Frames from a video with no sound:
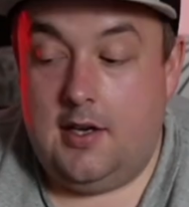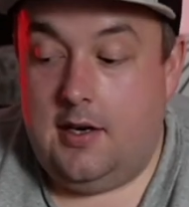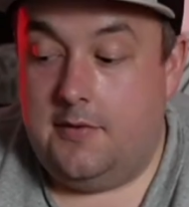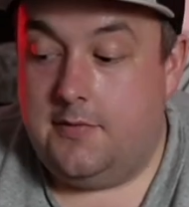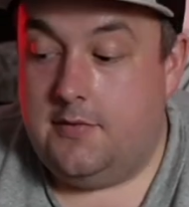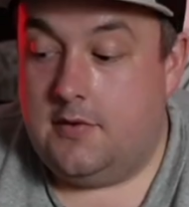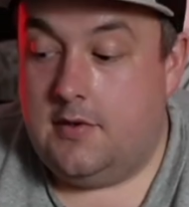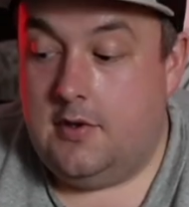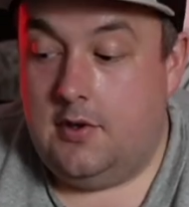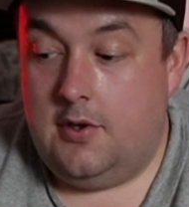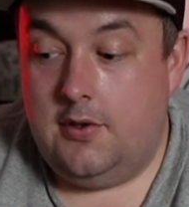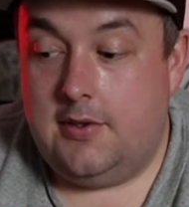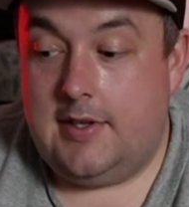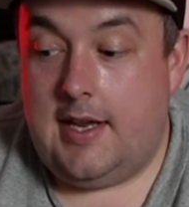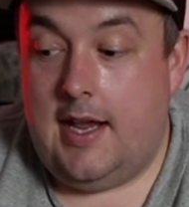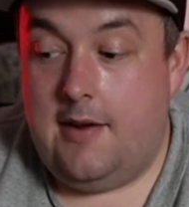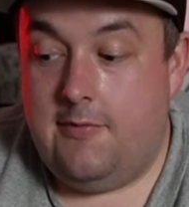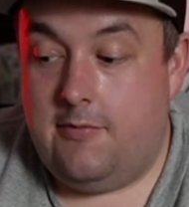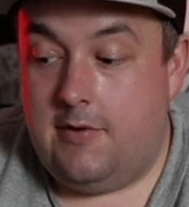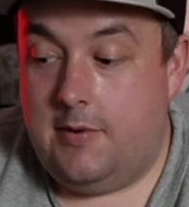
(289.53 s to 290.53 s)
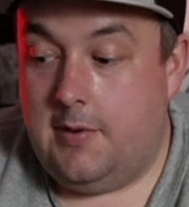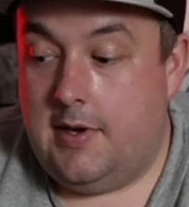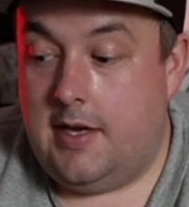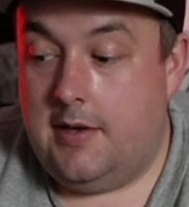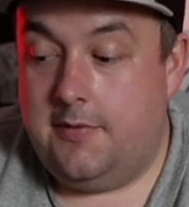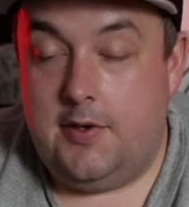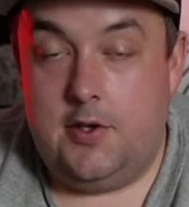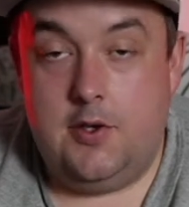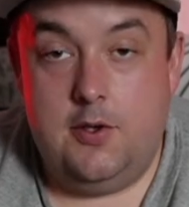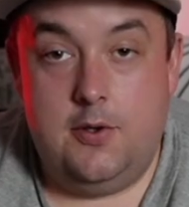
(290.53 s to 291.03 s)
I've looked everywhere
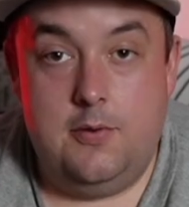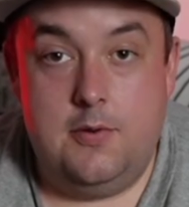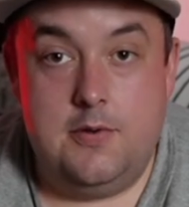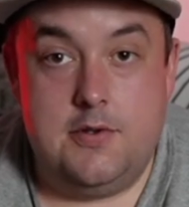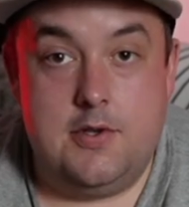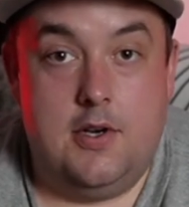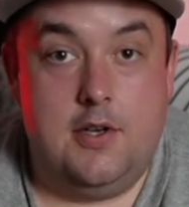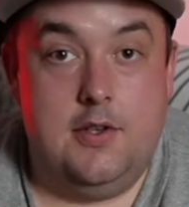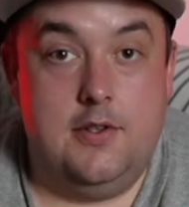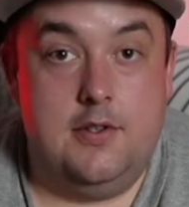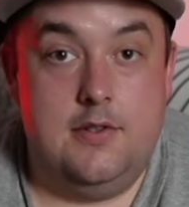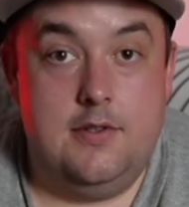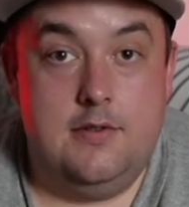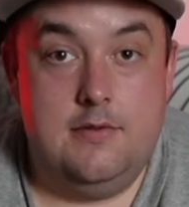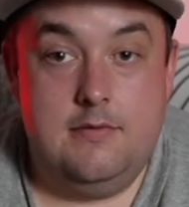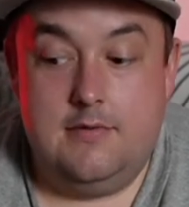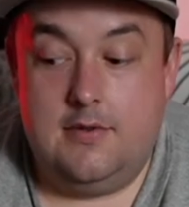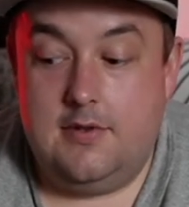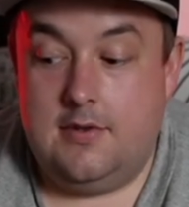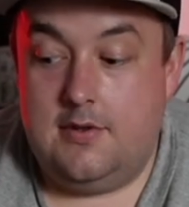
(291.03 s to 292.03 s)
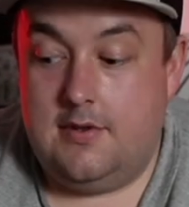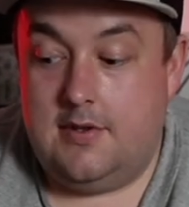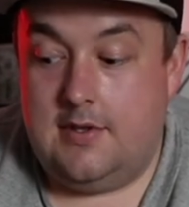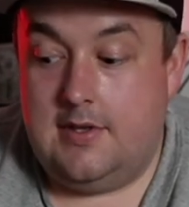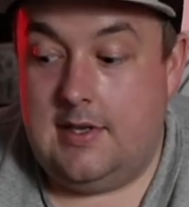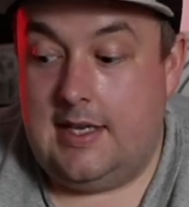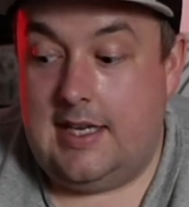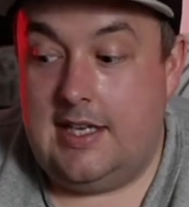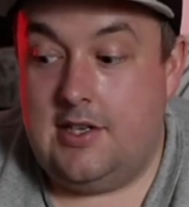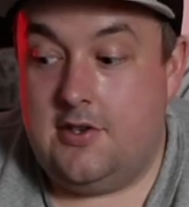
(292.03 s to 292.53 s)
for news on
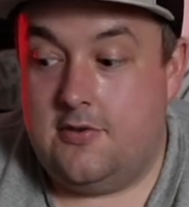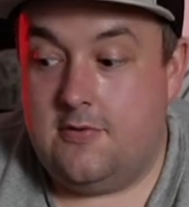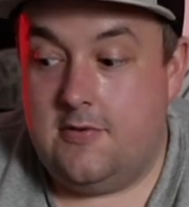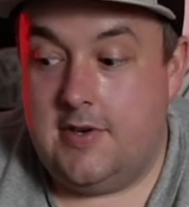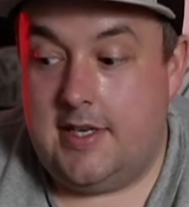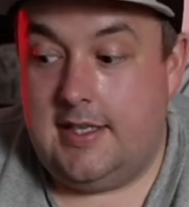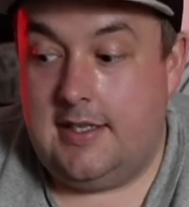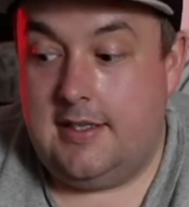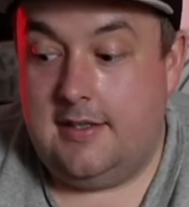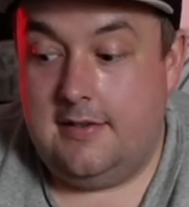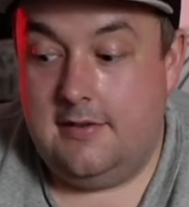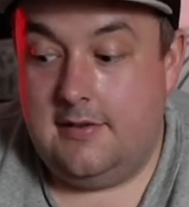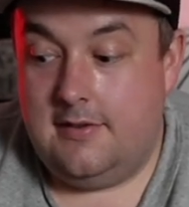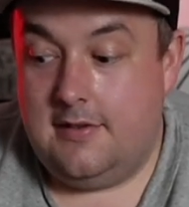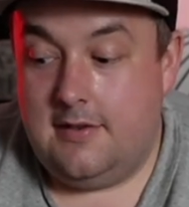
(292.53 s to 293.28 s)
the injury,